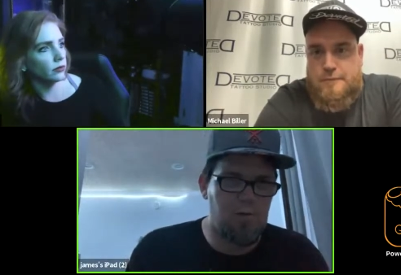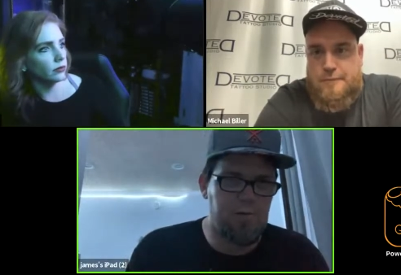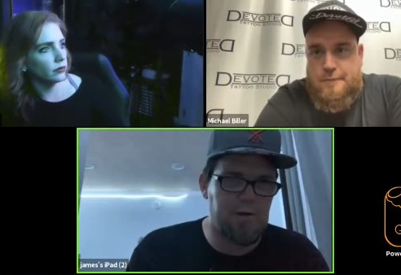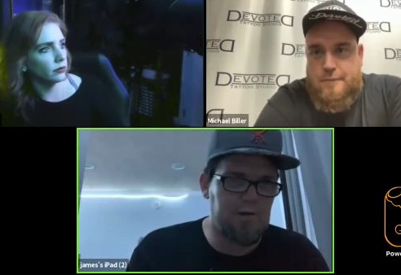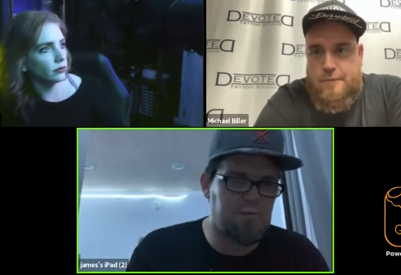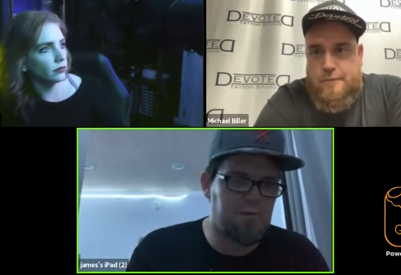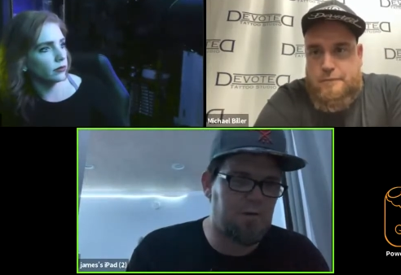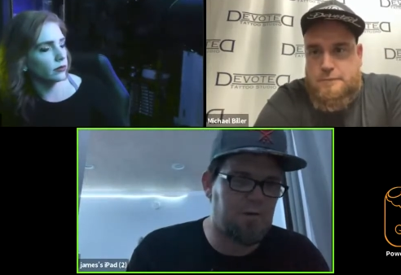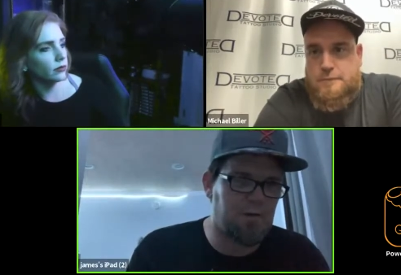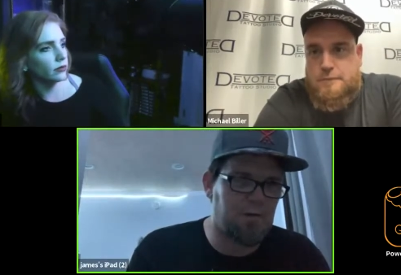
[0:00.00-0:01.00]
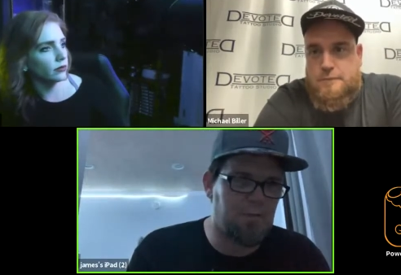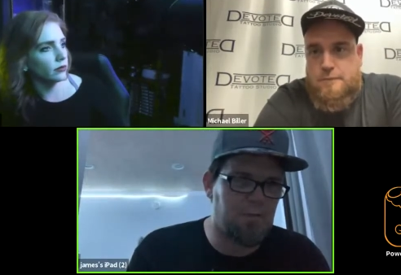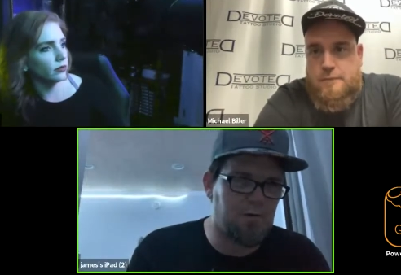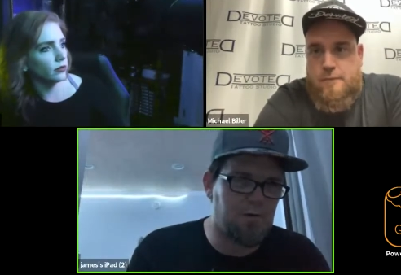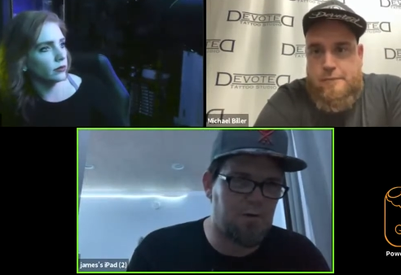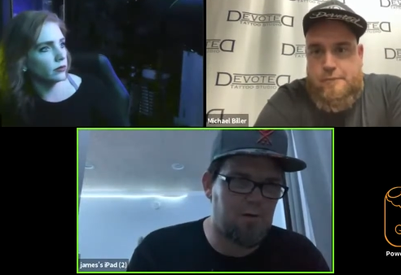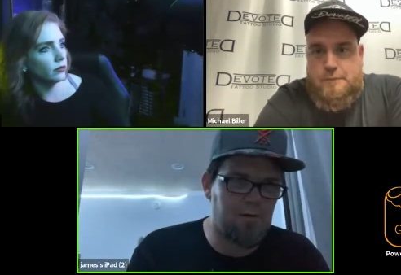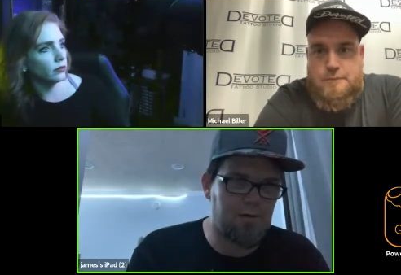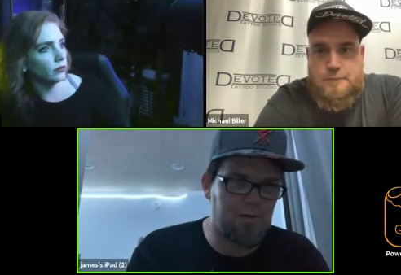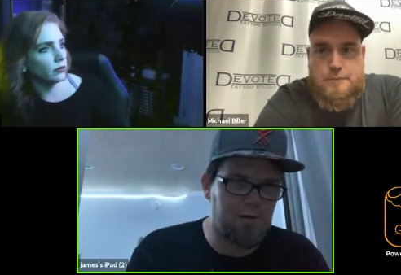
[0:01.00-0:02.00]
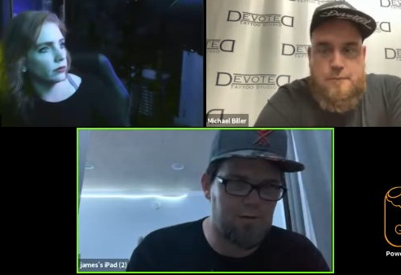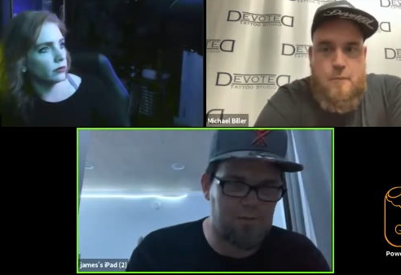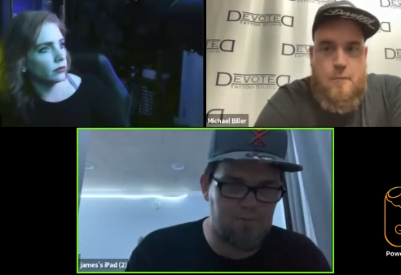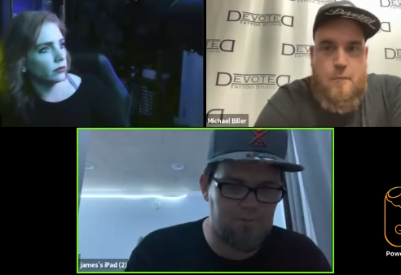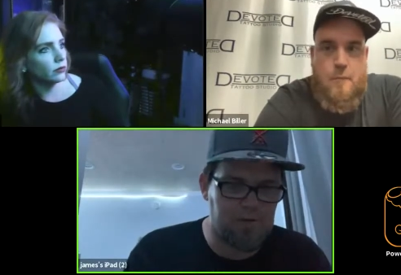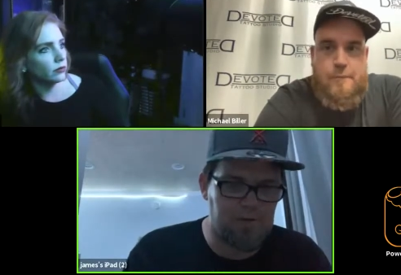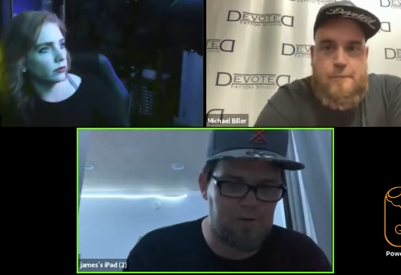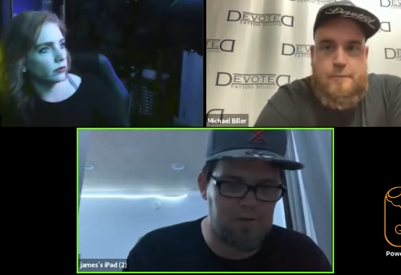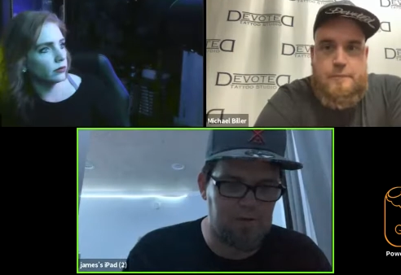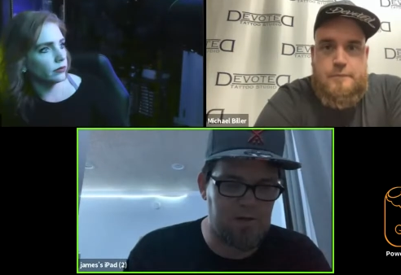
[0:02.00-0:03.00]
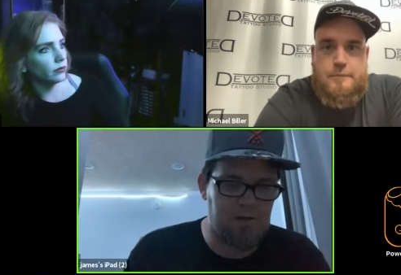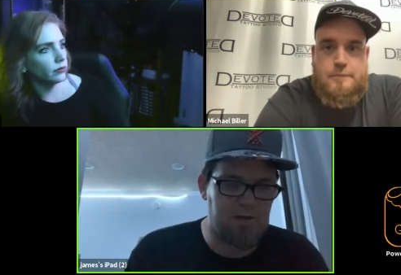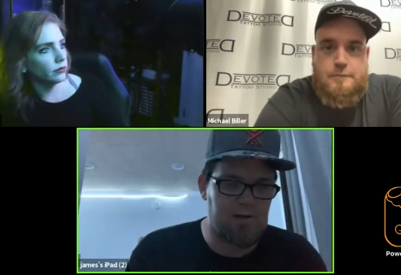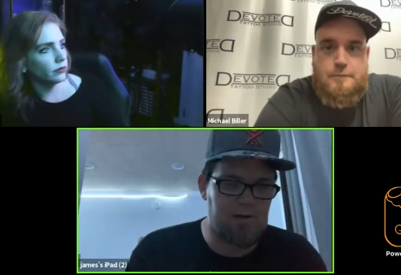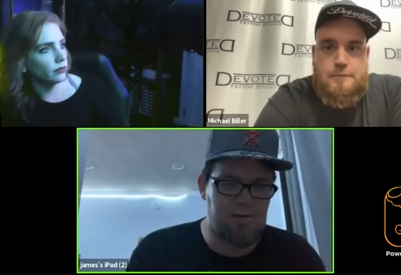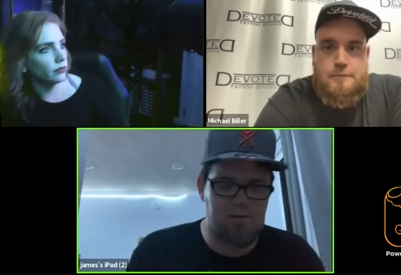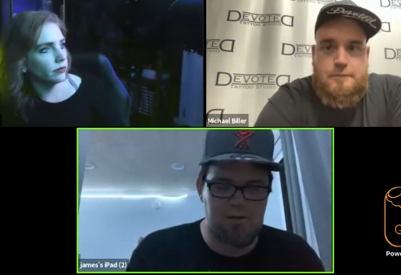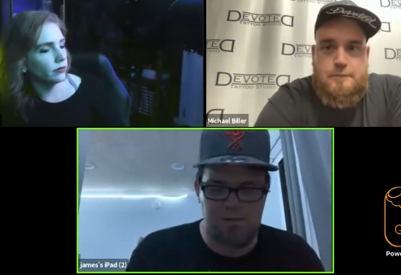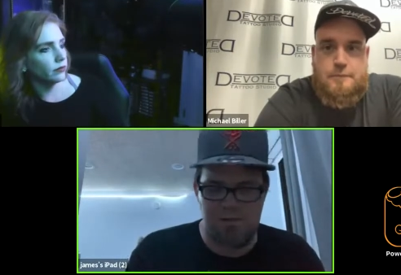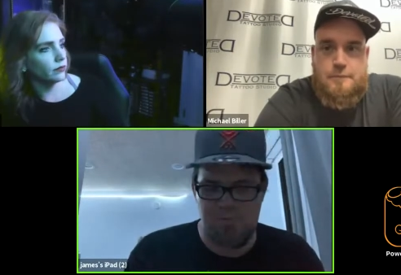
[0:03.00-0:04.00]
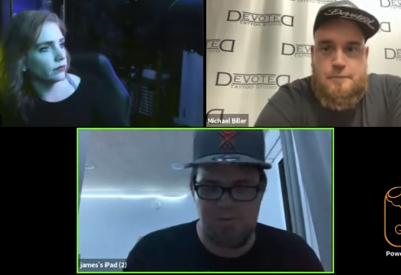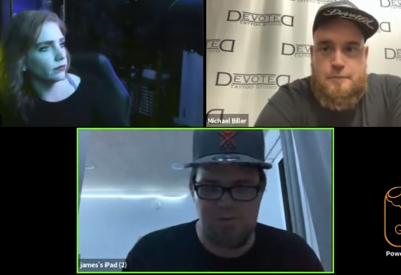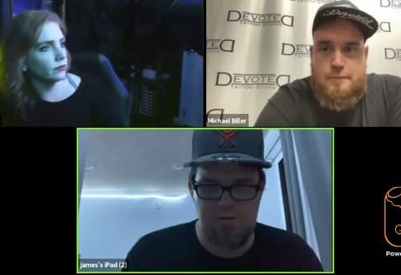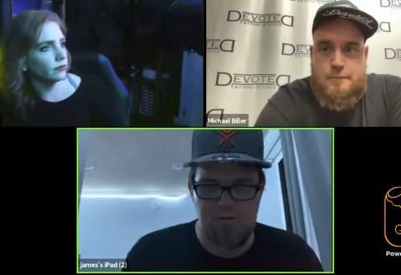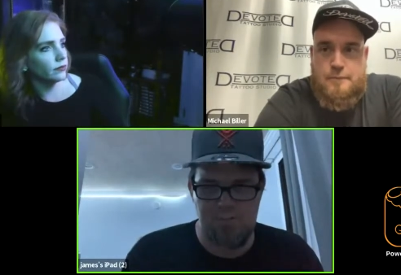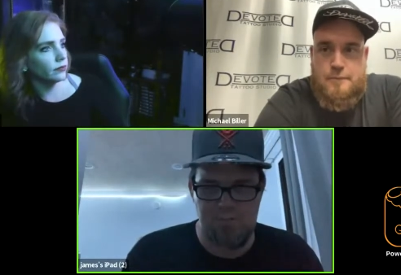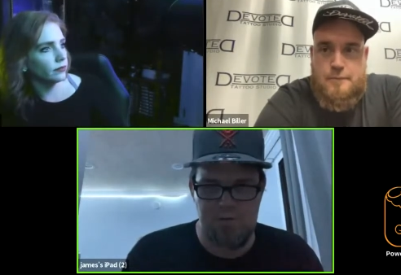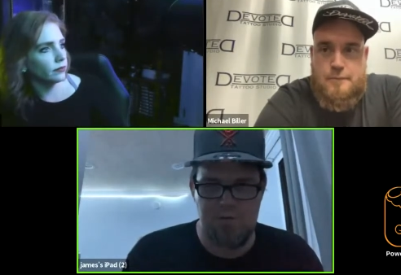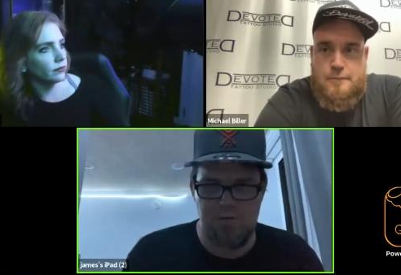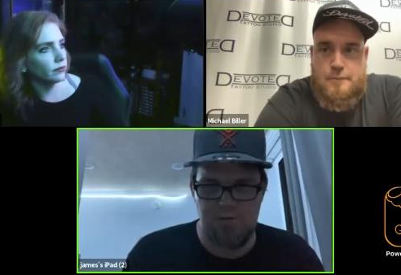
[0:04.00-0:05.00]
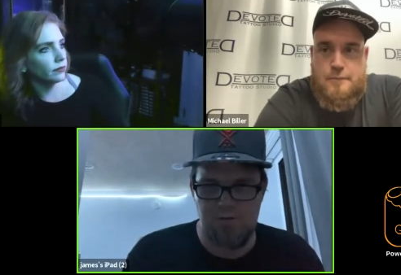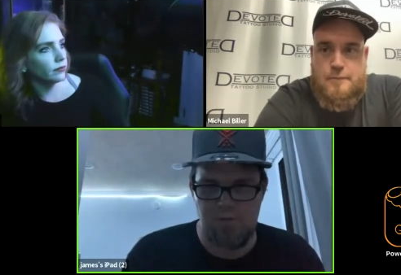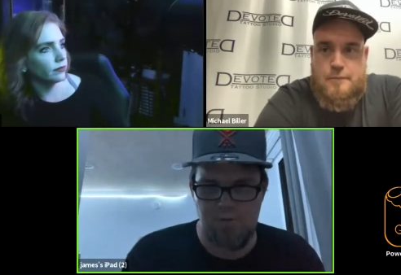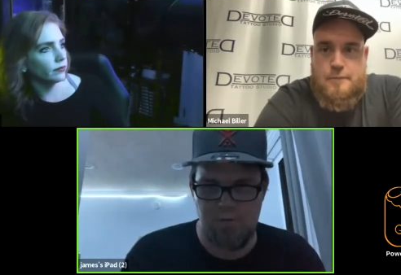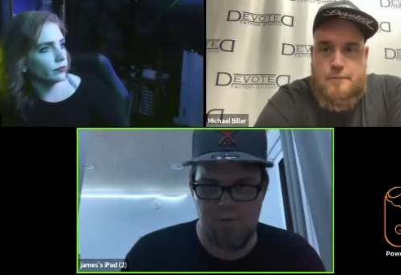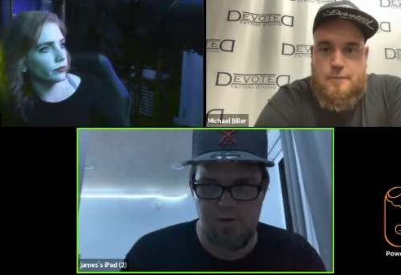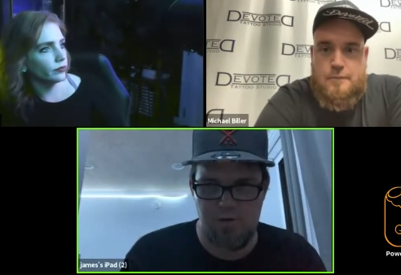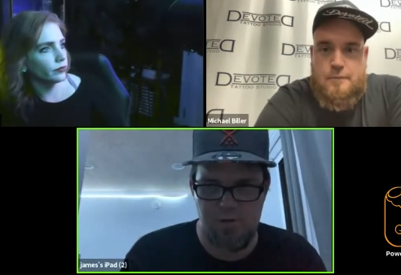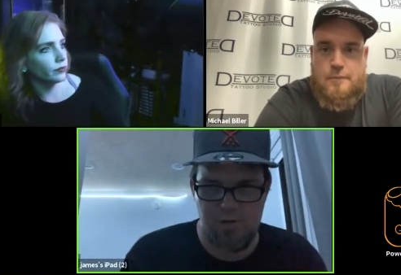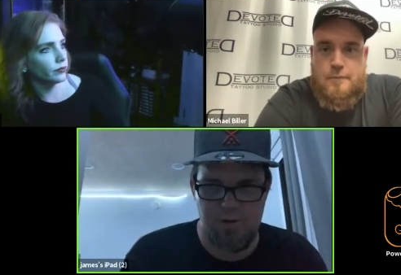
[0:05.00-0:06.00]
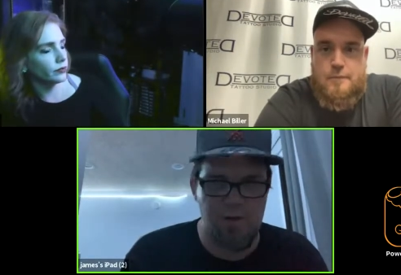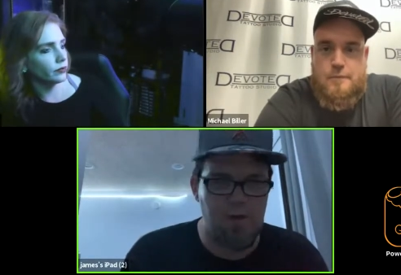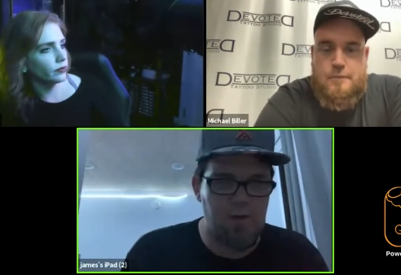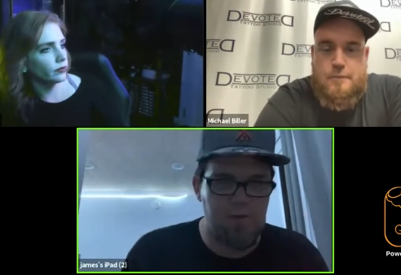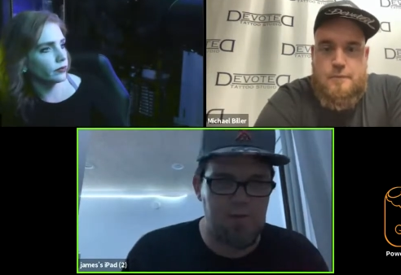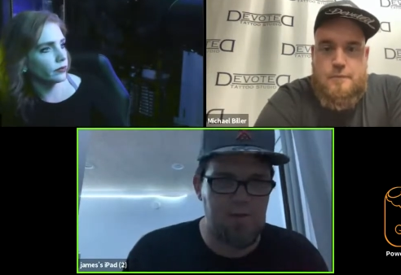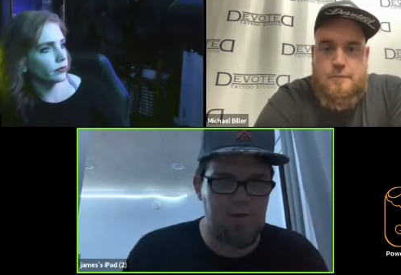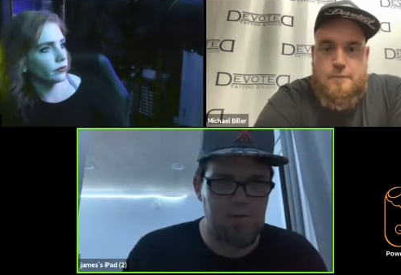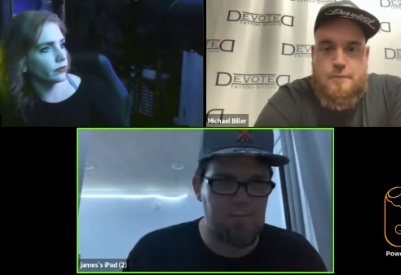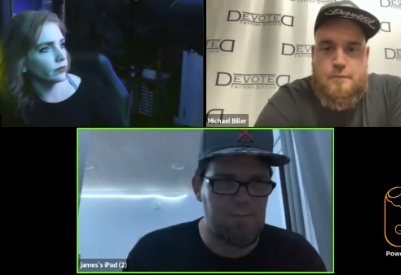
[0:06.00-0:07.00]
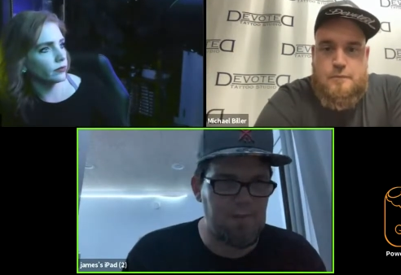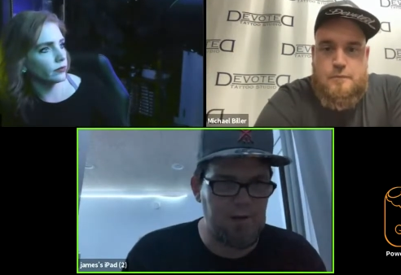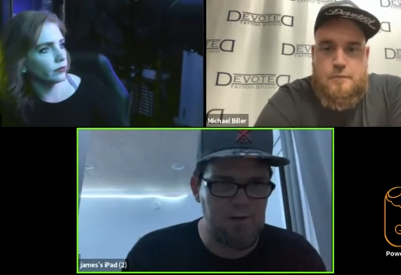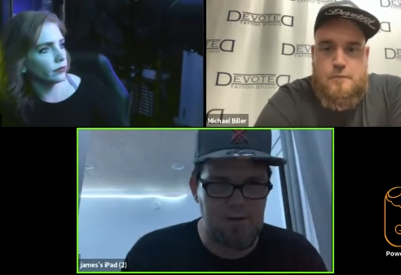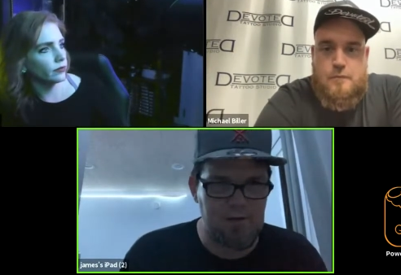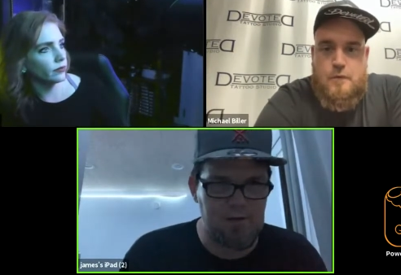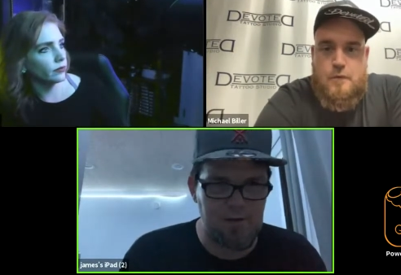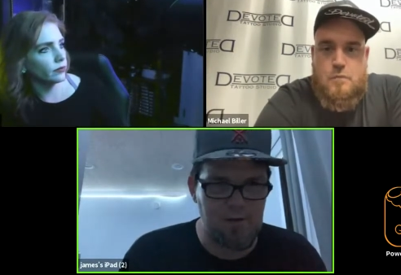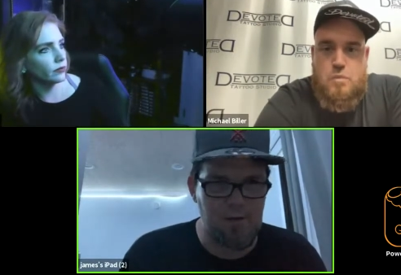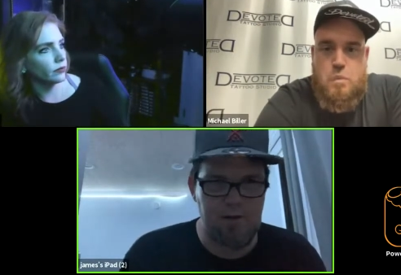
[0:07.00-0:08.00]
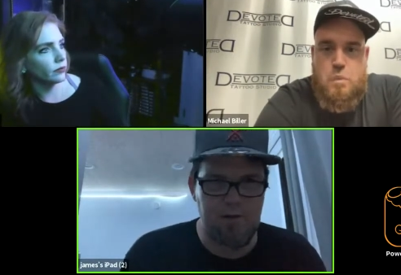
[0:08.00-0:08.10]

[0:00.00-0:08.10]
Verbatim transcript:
Speaker 1: when I speak to them uh, at conventions and I, and I express some of my concerns with the acrylic, they immediately say, "Oh,